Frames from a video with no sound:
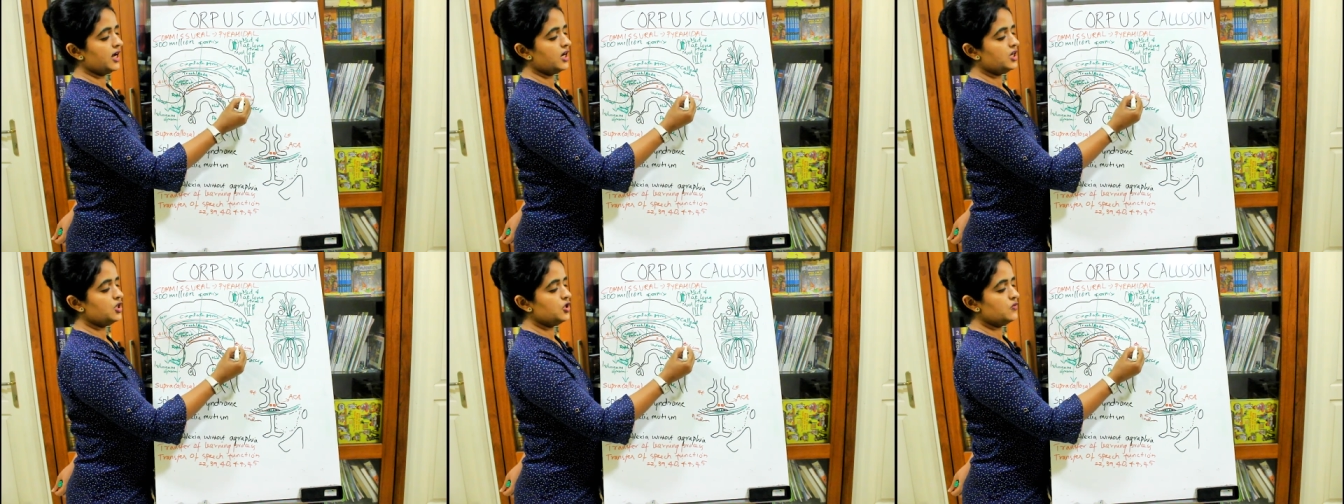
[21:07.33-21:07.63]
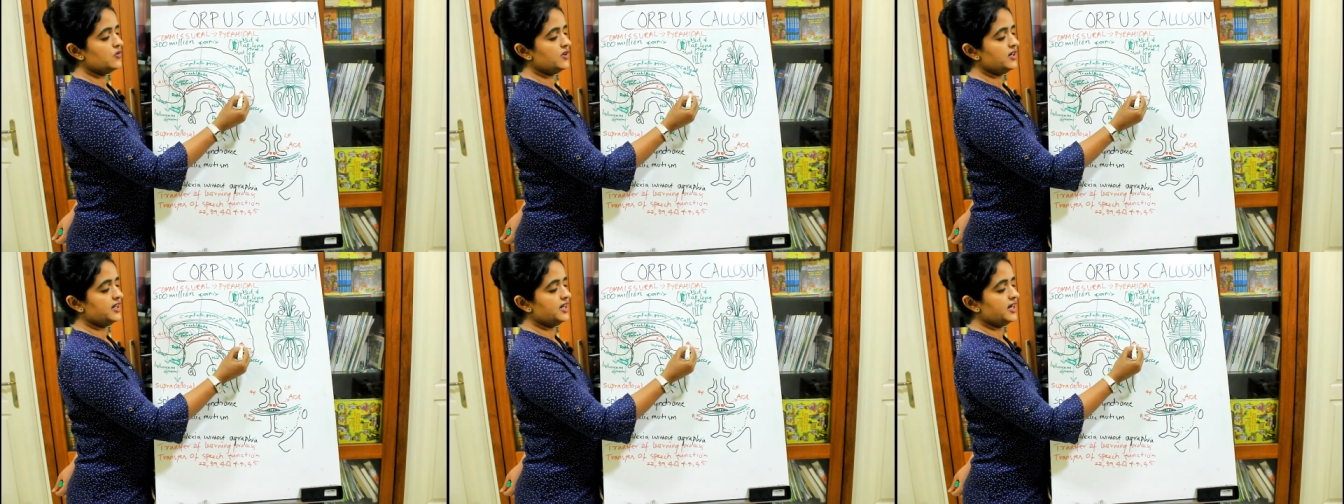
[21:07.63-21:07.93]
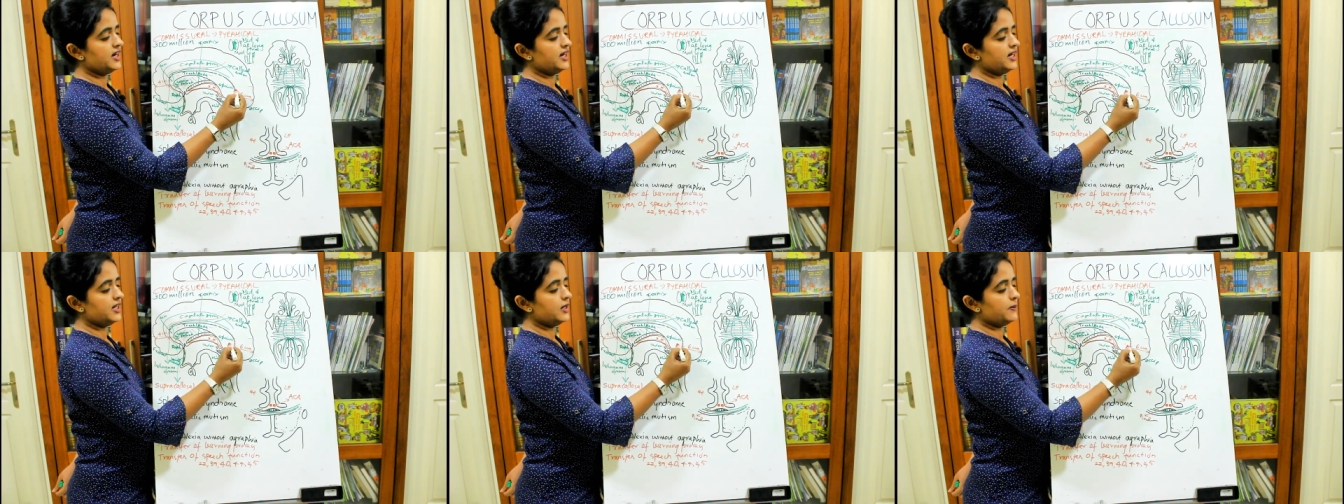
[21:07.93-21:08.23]
and you will
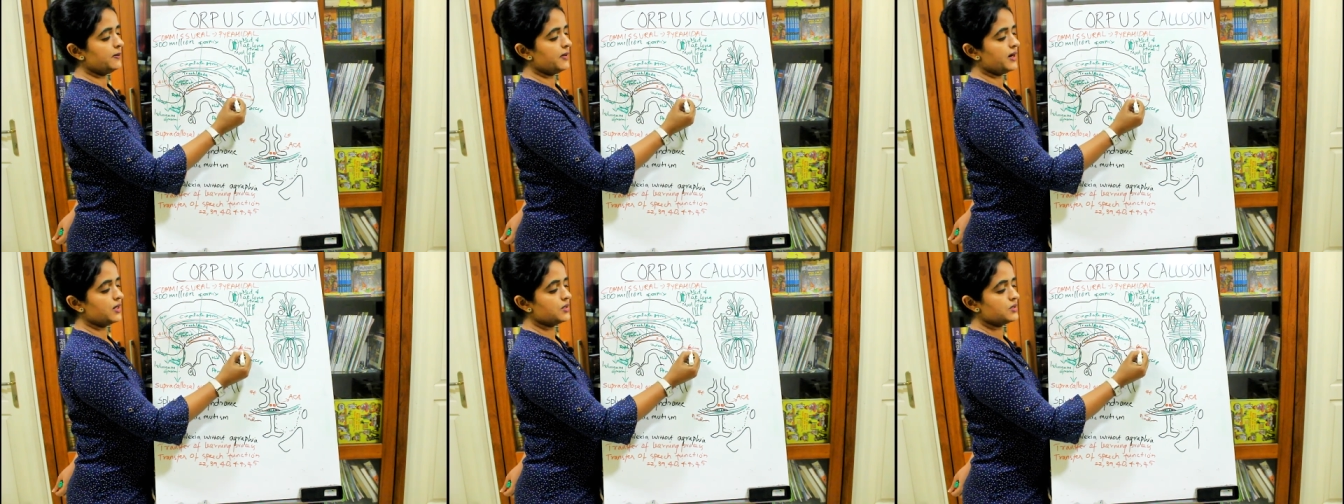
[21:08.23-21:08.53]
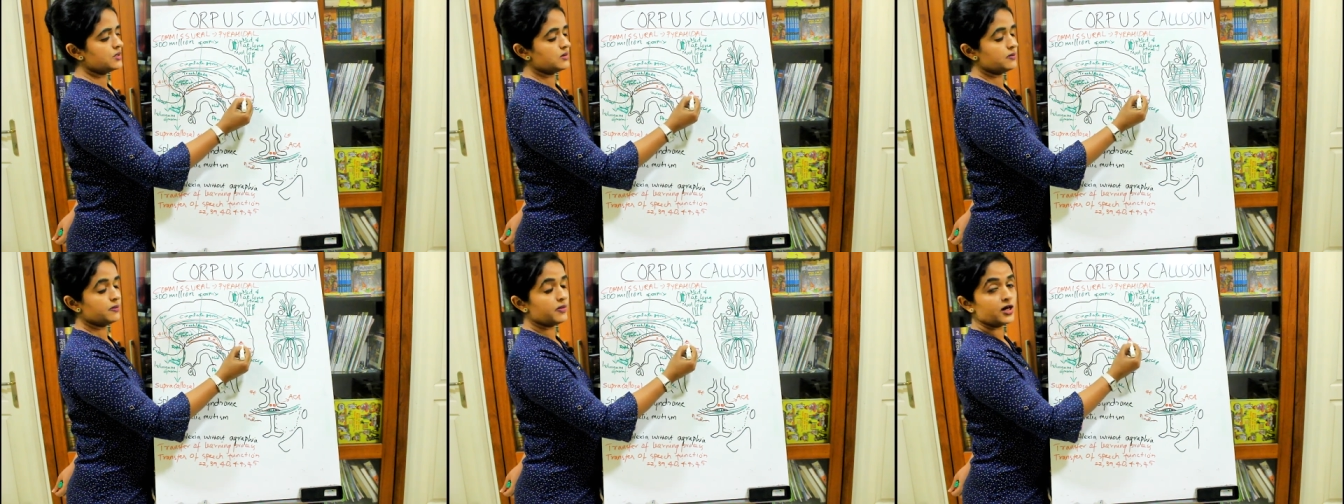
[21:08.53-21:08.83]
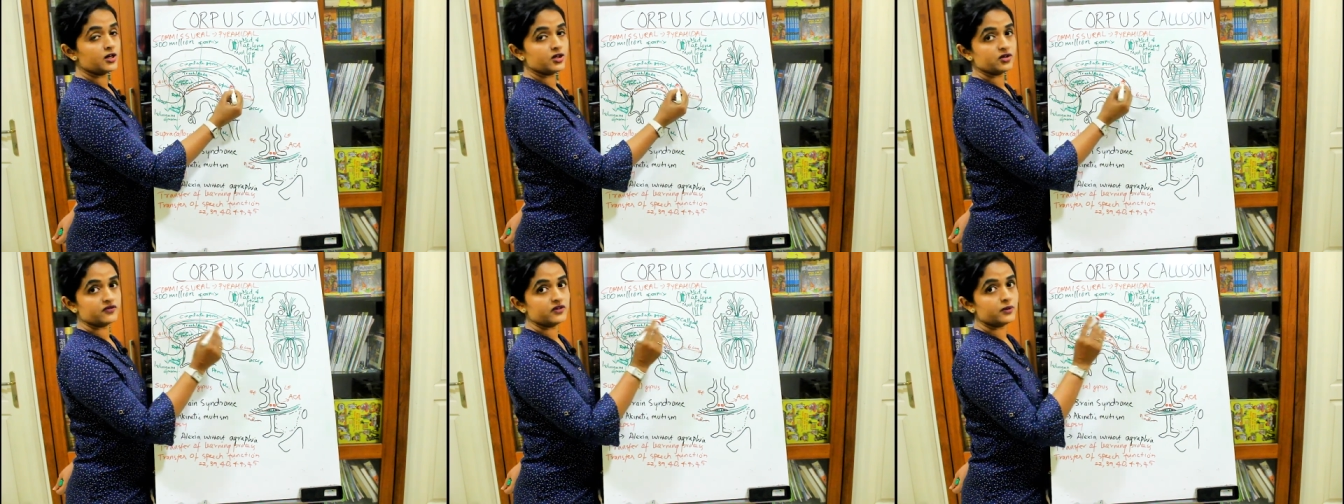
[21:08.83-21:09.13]
get a
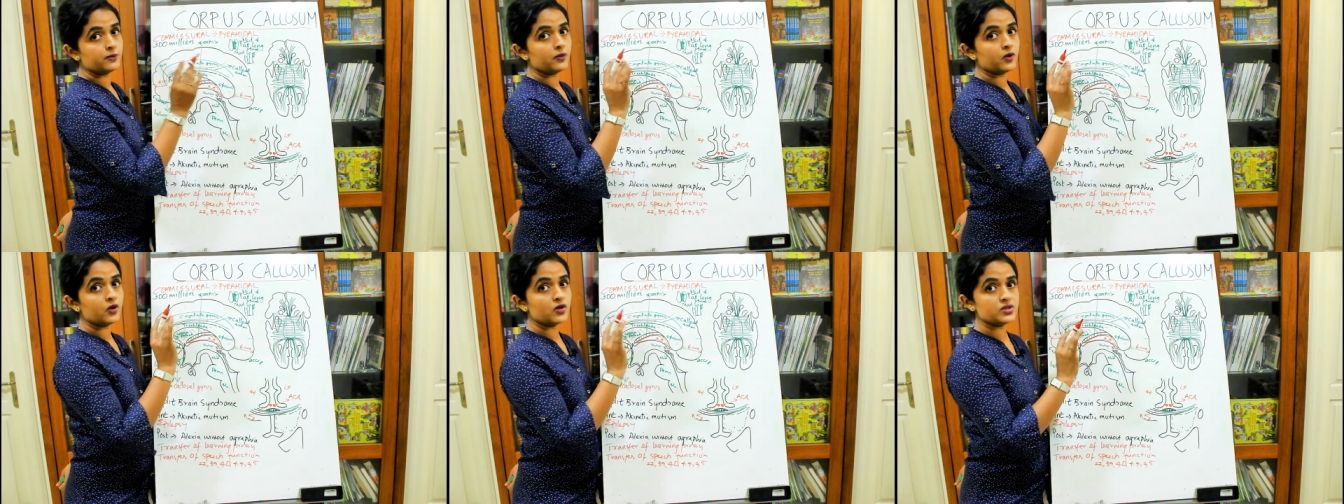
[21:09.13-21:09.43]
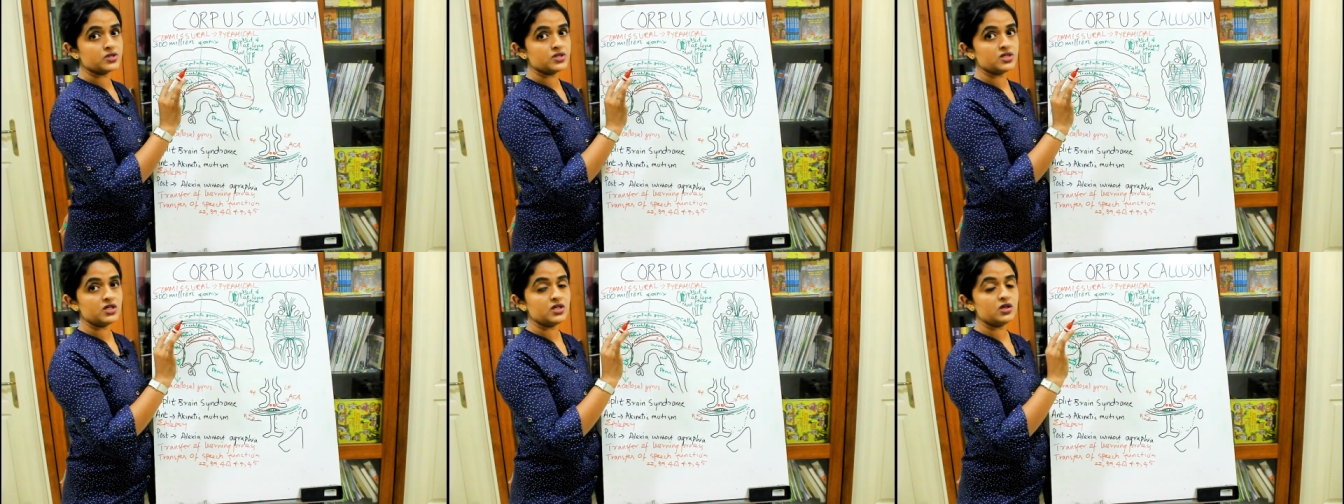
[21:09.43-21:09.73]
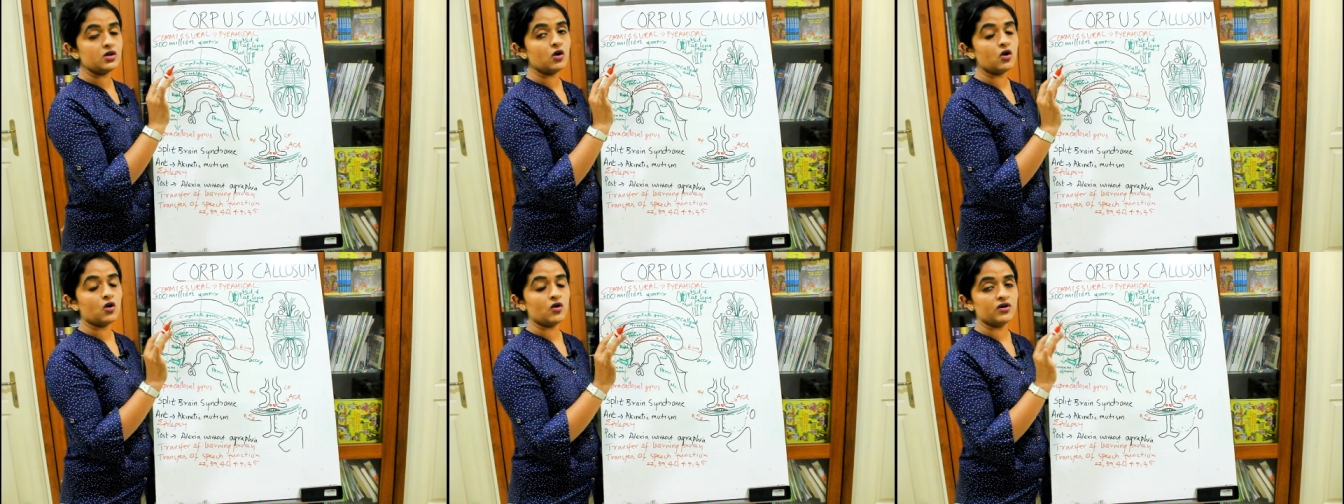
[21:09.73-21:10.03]
part of the
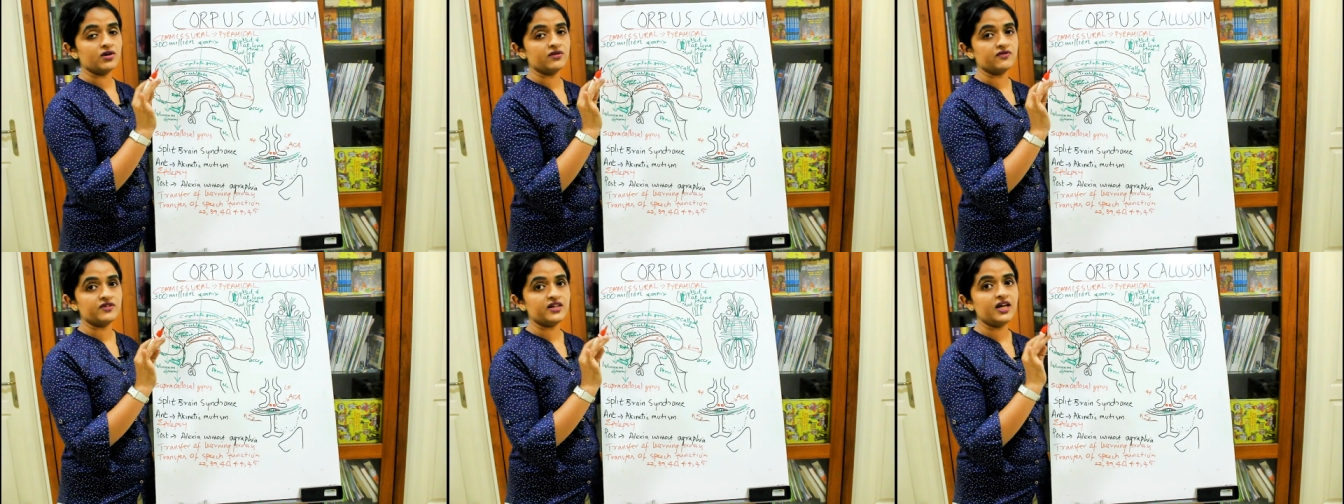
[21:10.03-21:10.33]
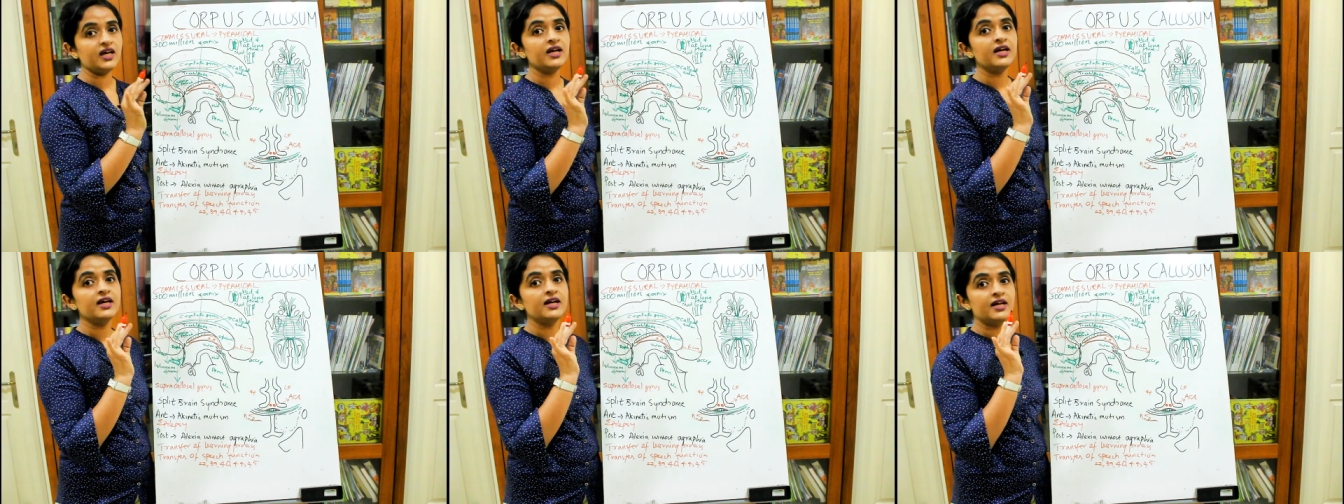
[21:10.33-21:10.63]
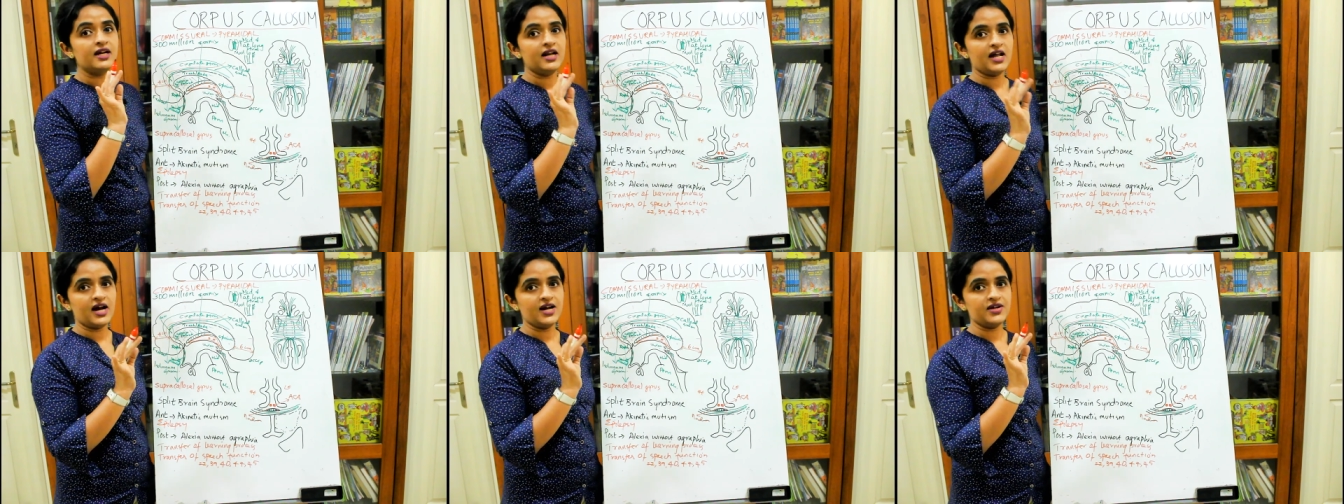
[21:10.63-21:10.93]
posterior horn of the
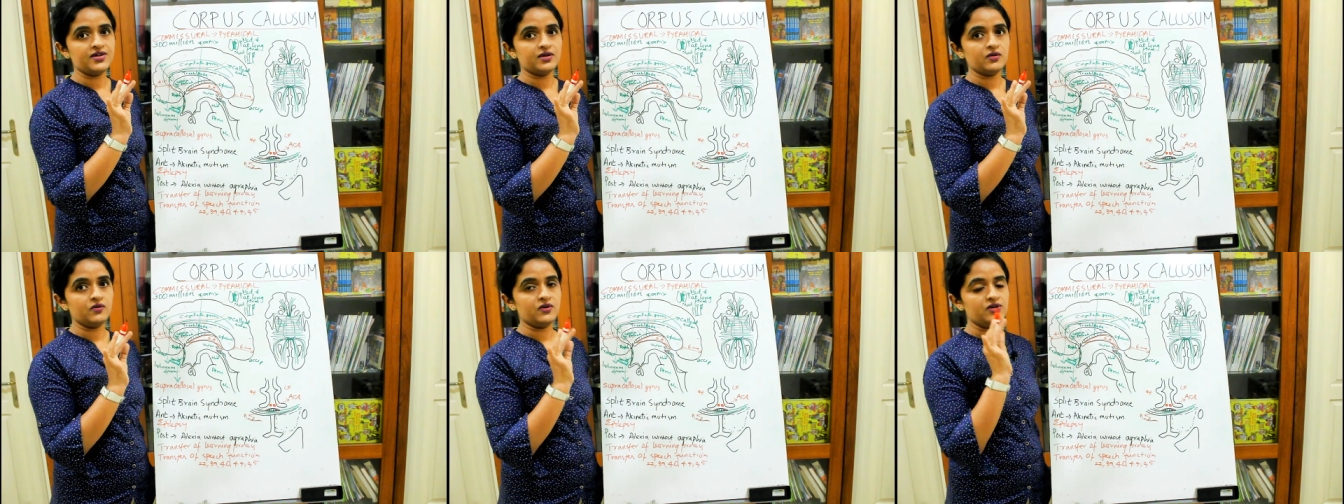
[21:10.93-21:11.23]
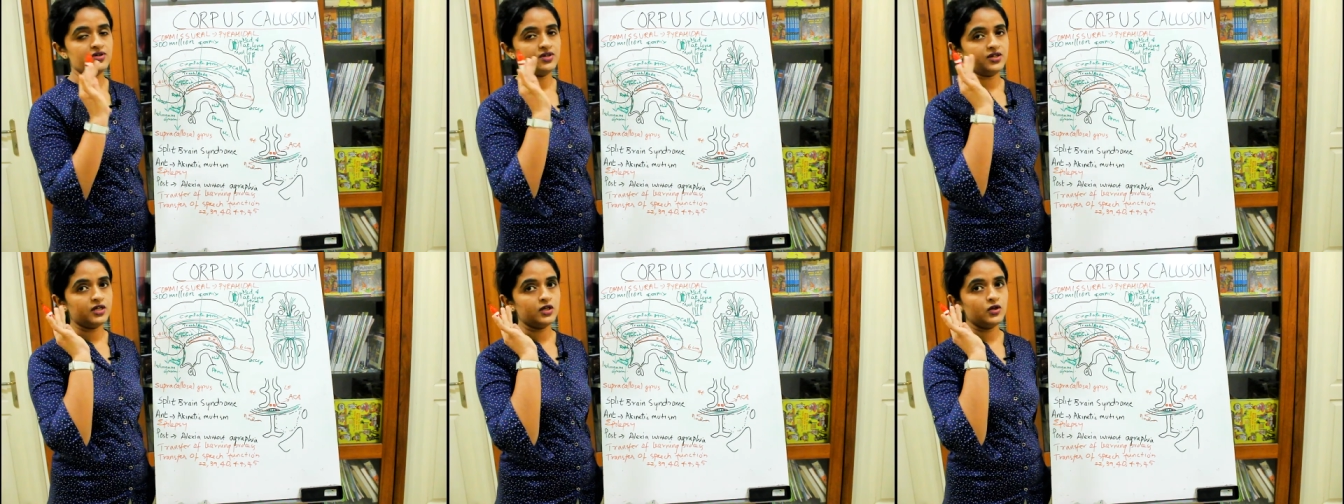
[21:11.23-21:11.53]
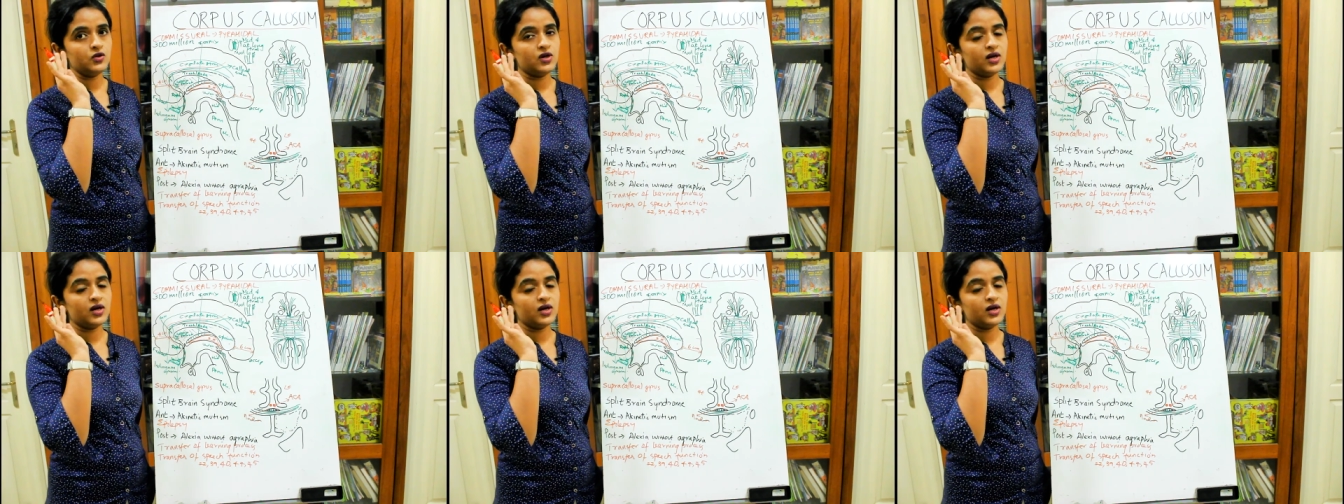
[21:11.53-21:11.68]
lateral ventricle.